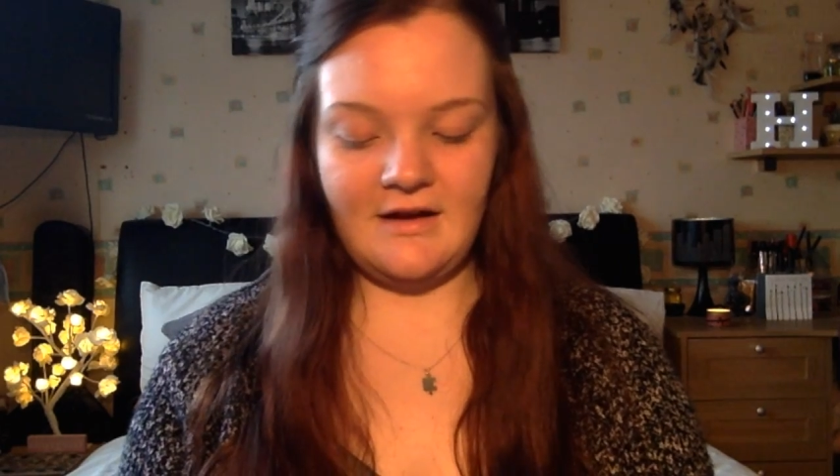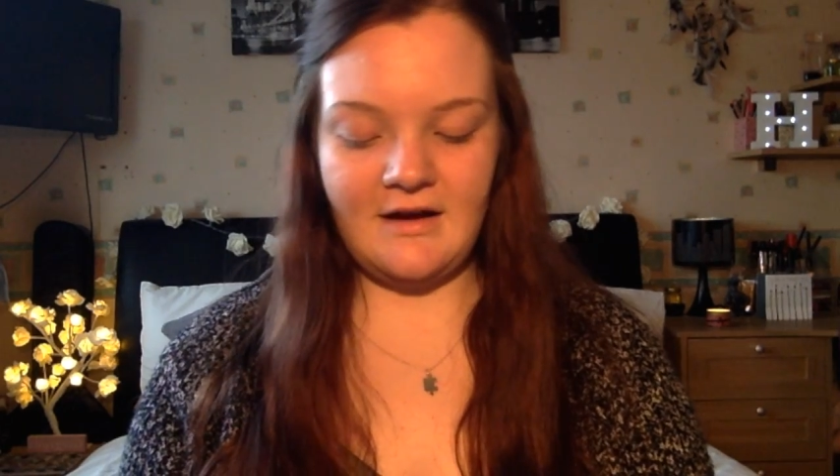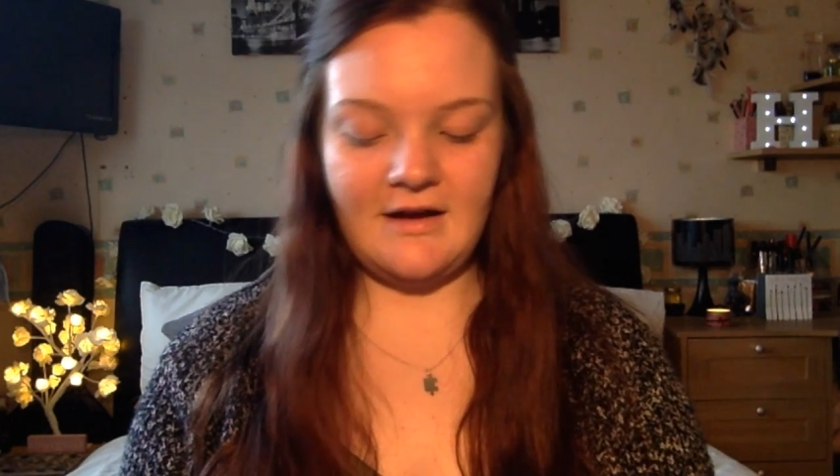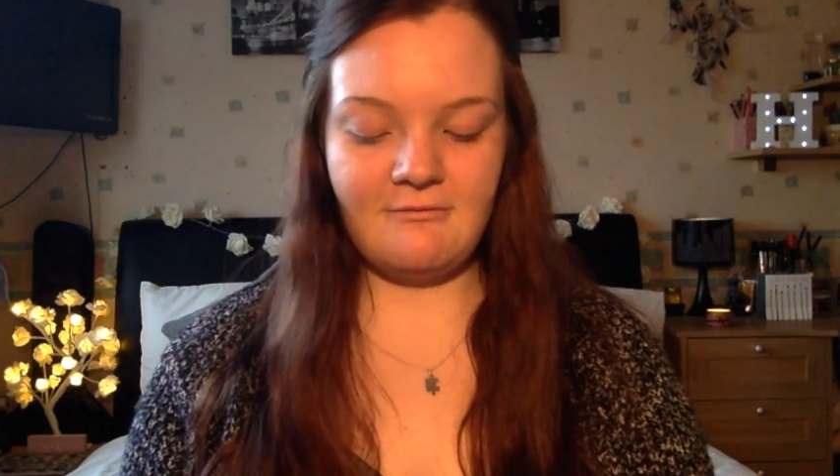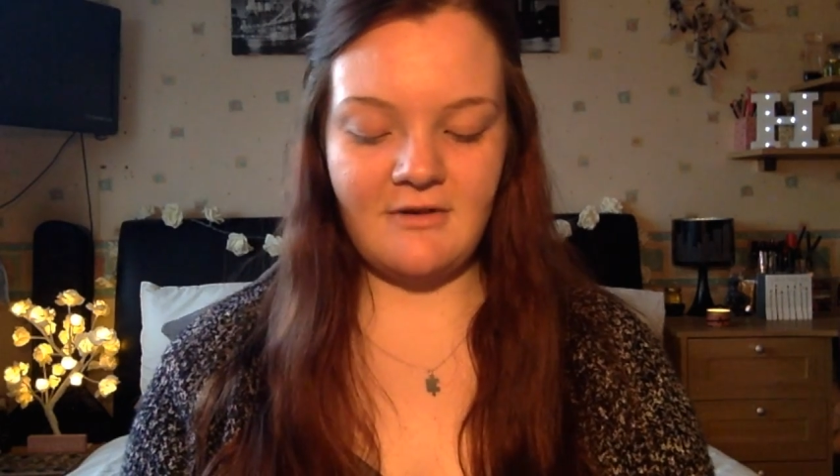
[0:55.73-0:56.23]

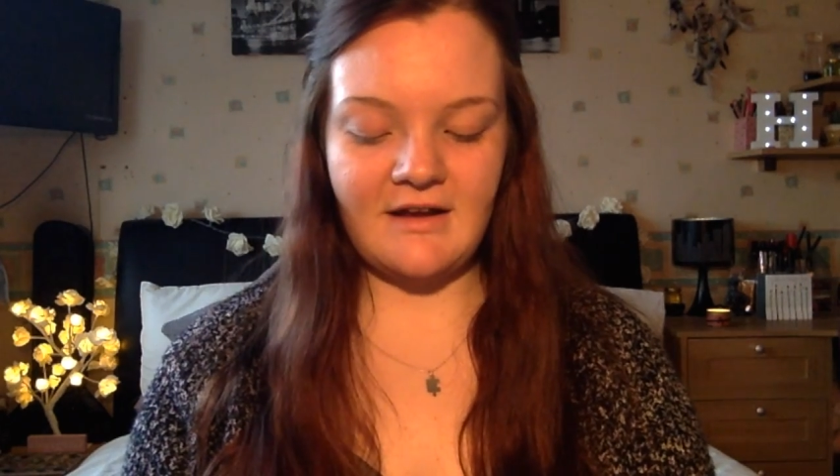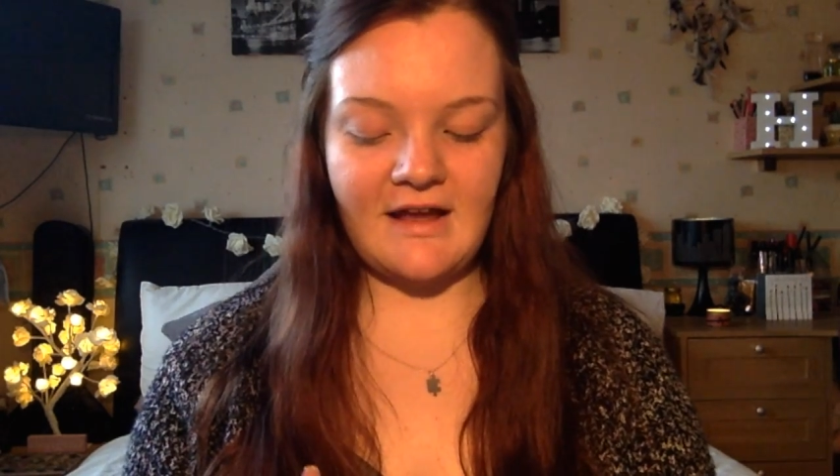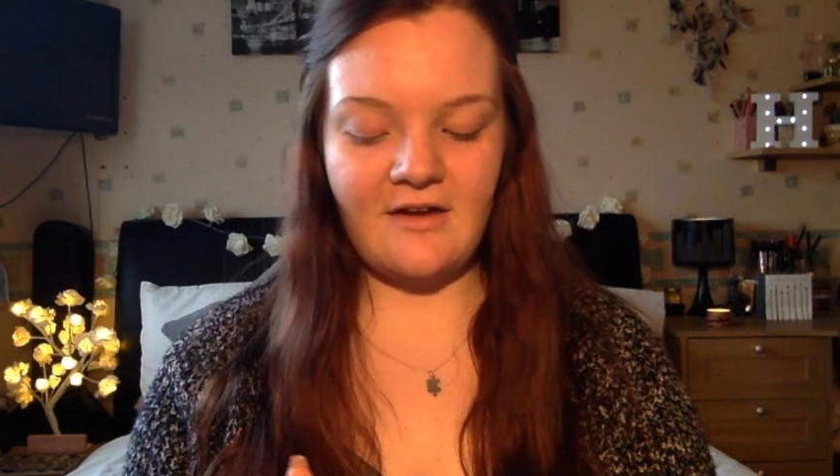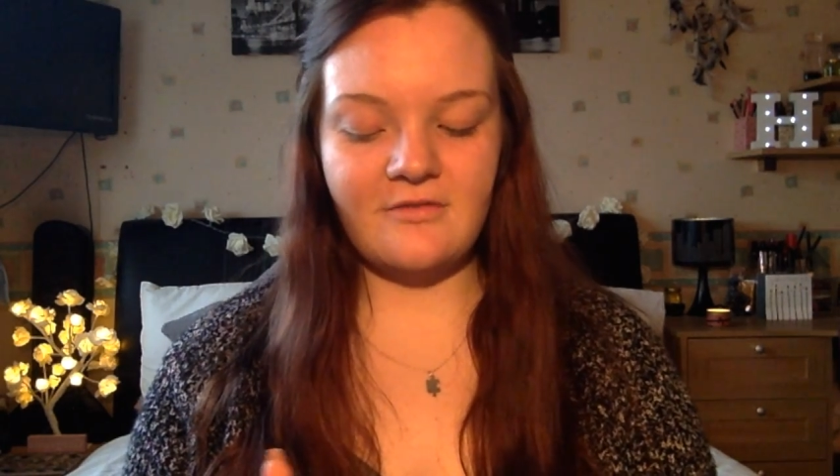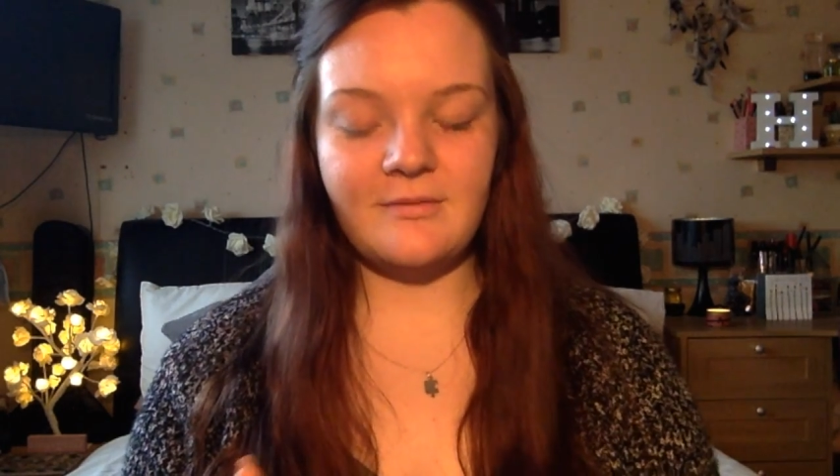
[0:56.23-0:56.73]
I'm running
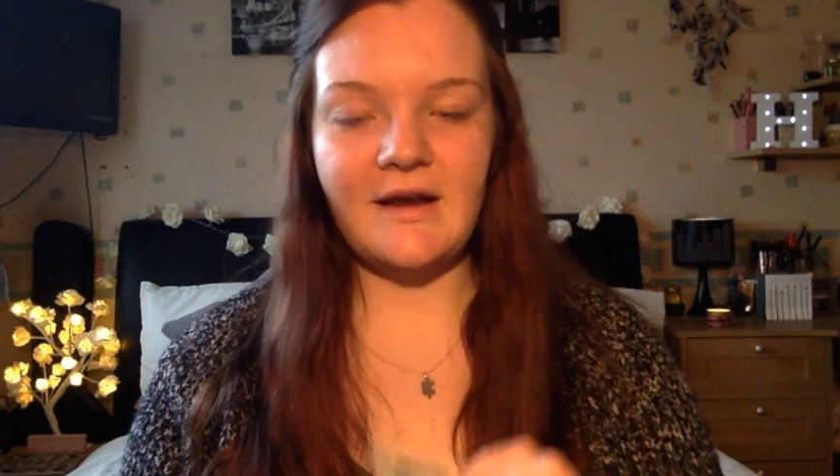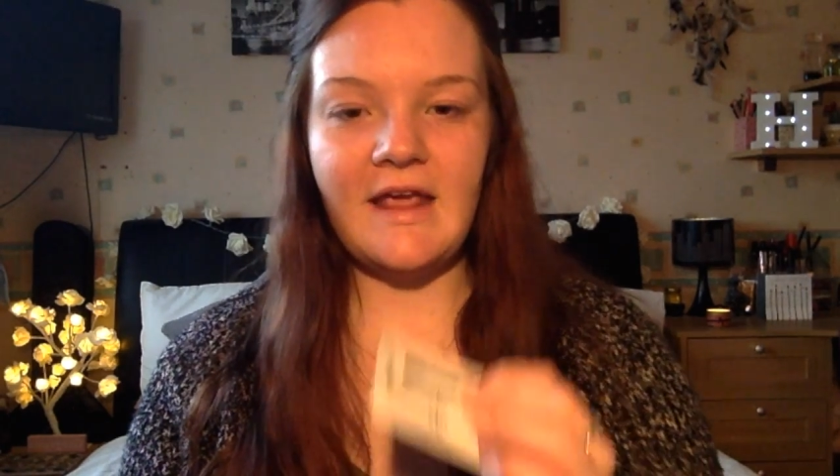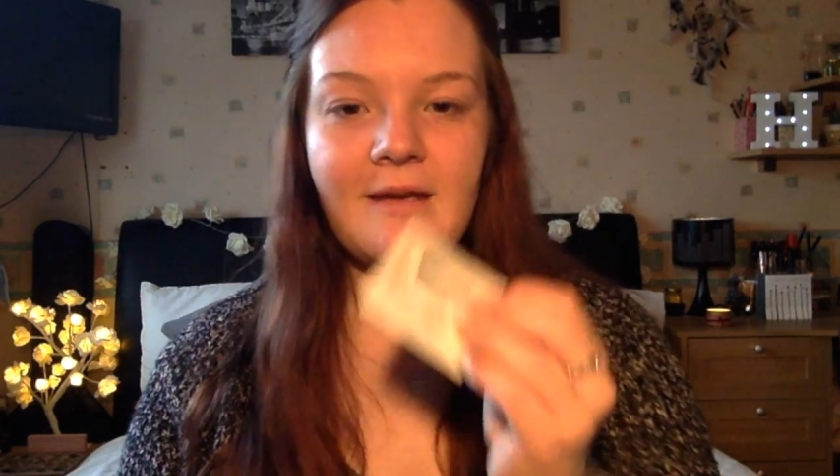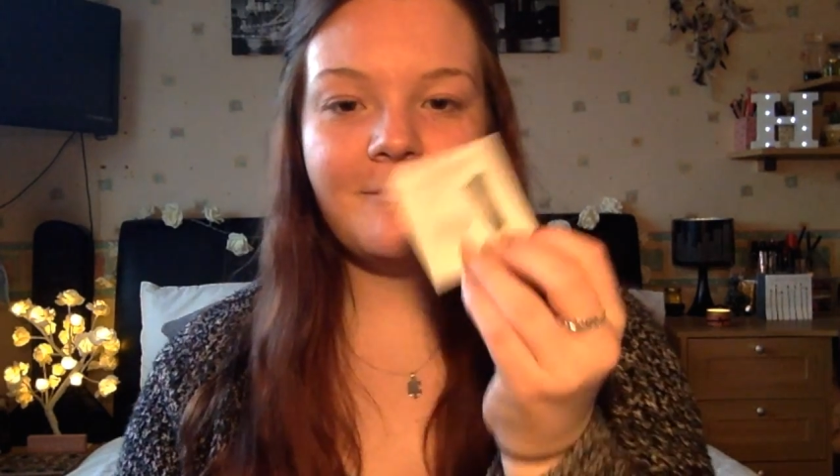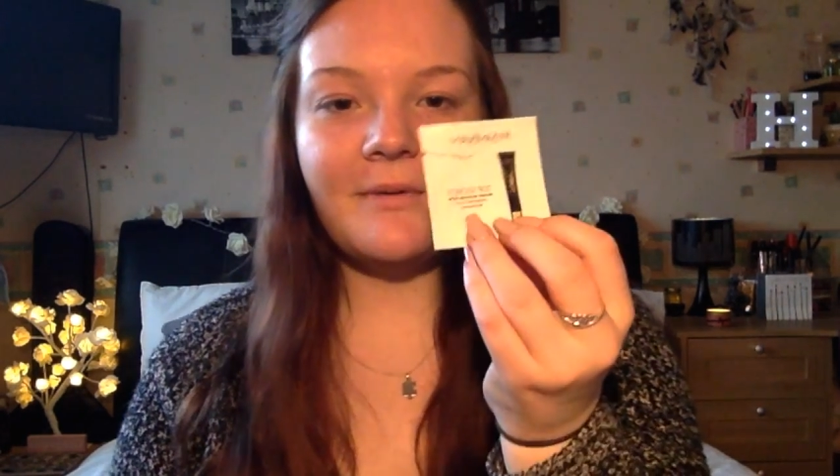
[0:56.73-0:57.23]
out of money,